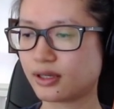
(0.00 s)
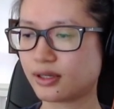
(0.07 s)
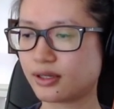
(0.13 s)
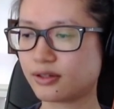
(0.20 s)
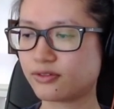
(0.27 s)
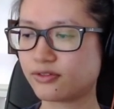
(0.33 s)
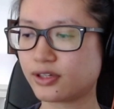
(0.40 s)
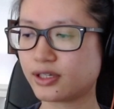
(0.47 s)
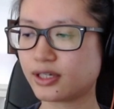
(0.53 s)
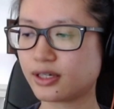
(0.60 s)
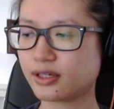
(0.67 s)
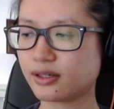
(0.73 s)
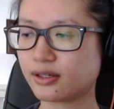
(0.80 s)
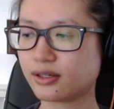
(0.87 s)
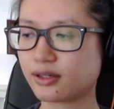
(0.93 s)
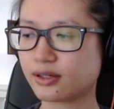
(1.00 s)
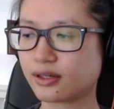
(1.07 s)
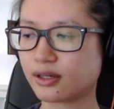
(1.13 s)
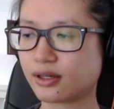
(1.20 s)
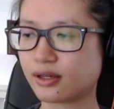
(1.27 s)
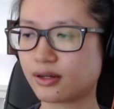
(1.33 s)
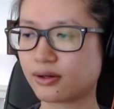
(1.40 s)
Envying
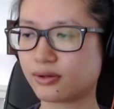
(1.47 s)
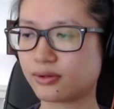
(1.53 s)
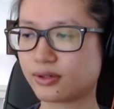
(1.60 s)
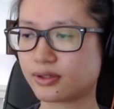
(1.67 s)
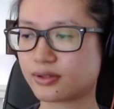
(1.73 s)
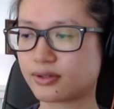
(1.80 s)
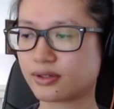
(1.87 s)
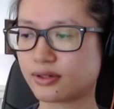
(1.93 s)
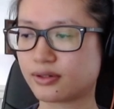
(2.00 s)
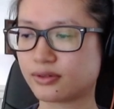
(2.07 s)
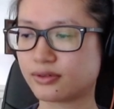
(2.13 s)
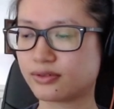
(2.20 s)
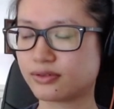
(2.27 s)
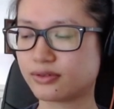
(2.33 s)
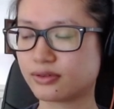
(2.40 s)
an older self.